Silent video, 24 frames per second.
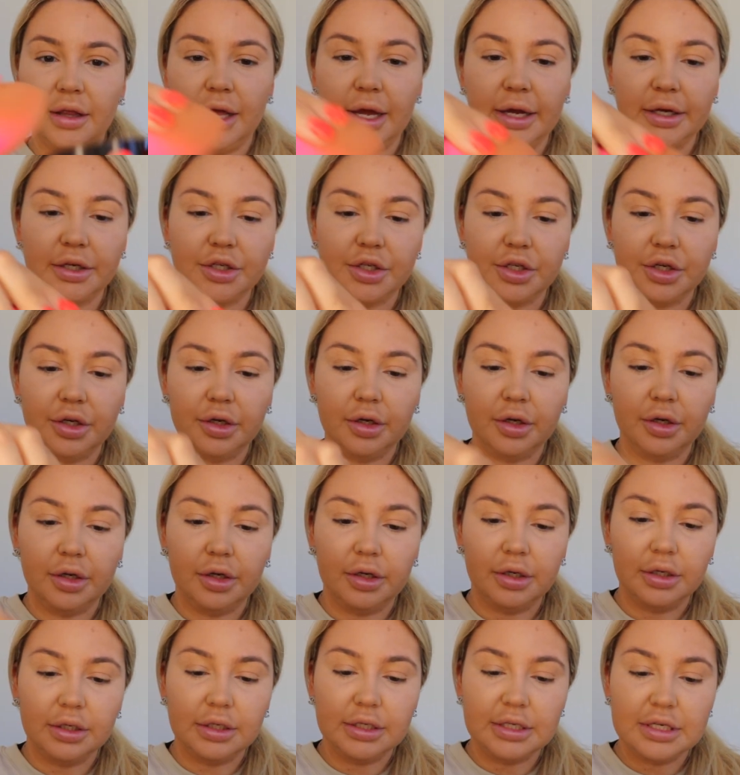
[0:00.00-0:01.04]
like
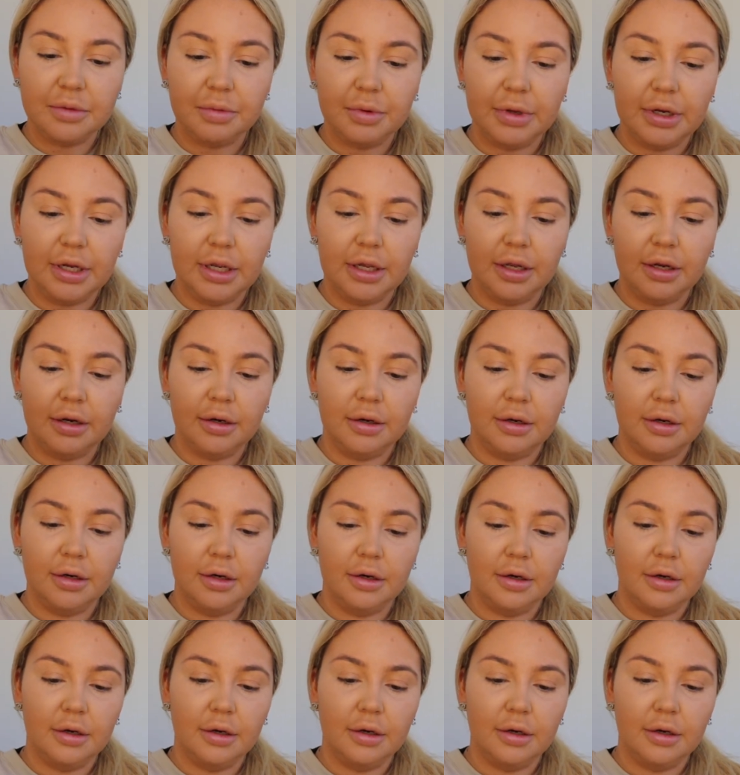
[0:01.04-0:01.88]
to dip it in